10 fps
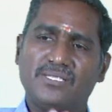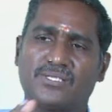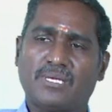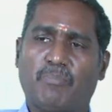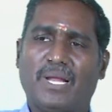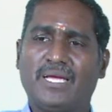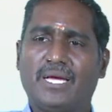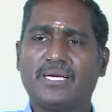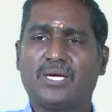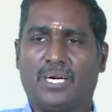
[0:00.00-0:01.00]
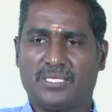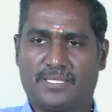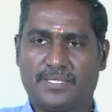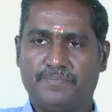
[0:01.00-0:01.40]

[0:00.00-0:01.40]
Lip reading: supply and cost.